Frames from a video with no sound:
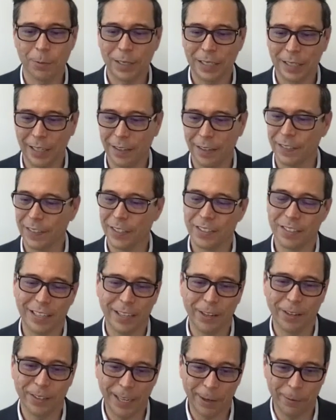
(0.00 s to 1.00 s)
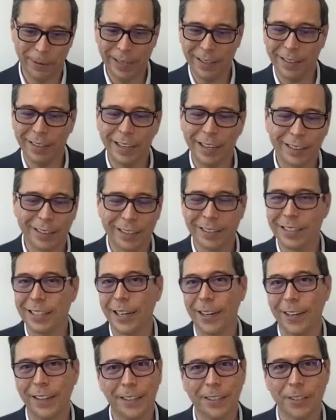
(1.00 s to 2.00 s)
We kind of say, okay, we think this
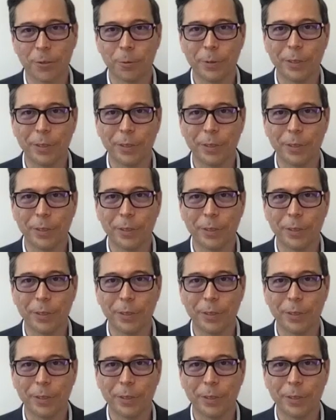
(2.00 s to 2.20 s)
area is